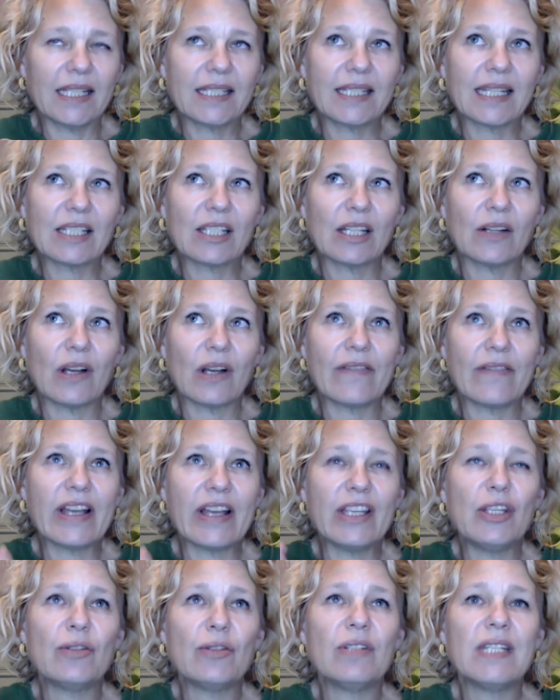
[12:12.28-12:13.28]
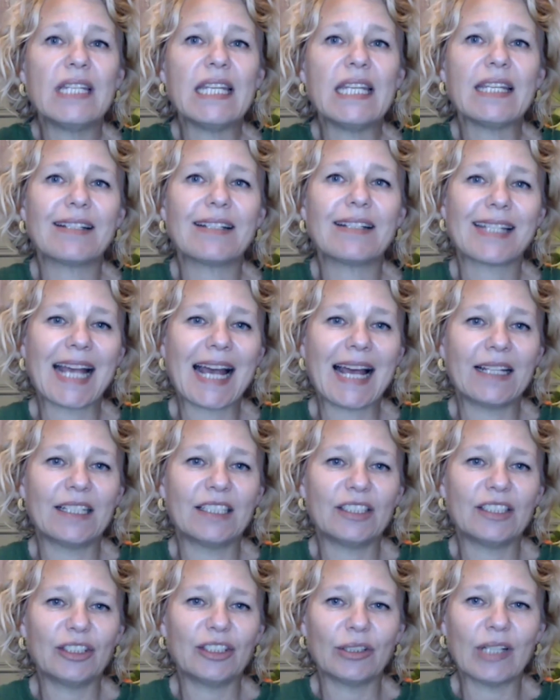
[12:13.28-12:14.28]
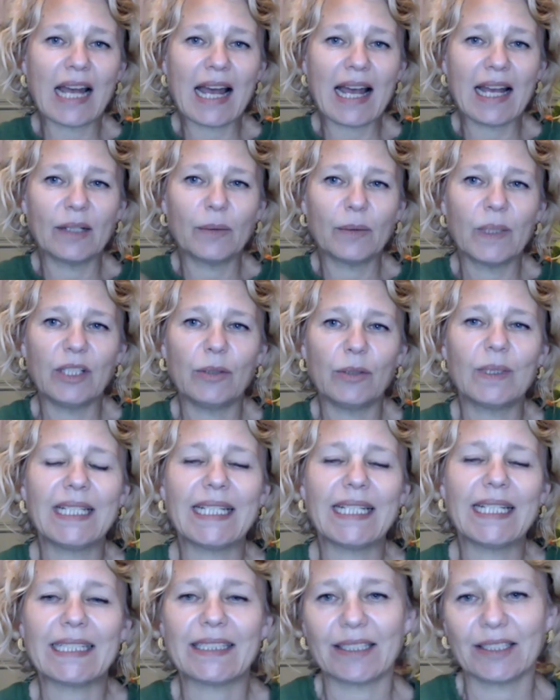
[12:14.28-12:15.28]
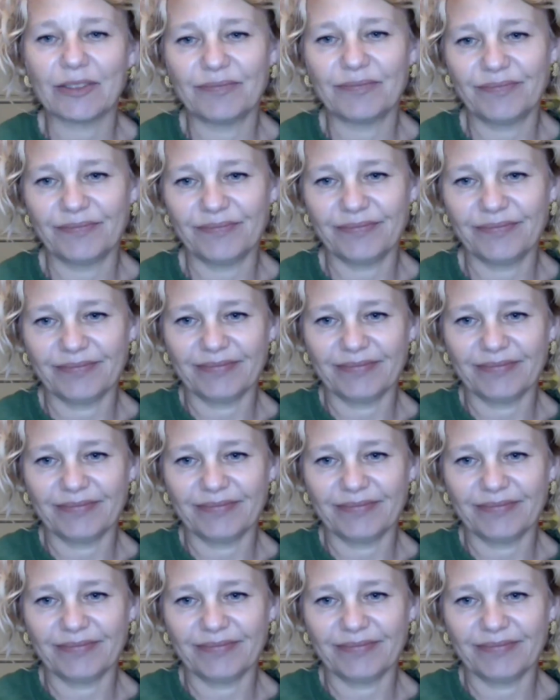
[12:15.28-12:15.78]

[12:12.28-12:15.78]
is there sort of a unique talent you had when you were little?